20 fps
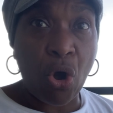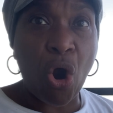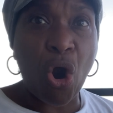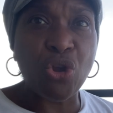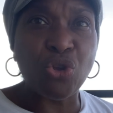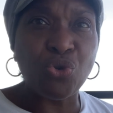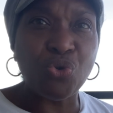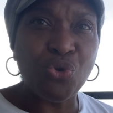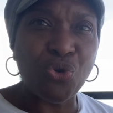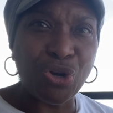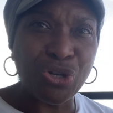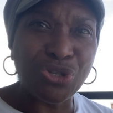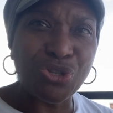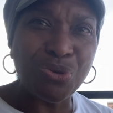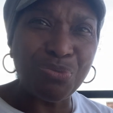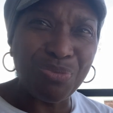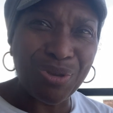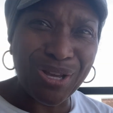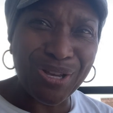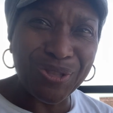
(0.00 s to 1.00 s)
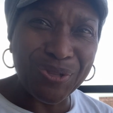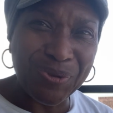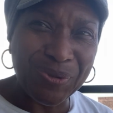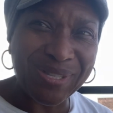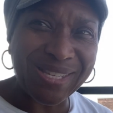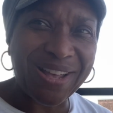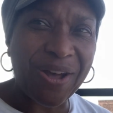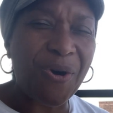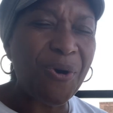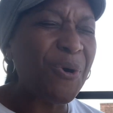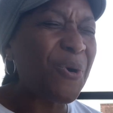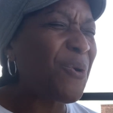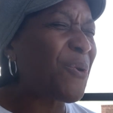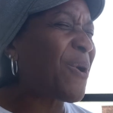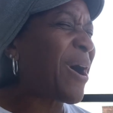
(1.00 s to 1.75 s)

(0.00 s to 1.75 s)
Are you going to be a loose? Oh,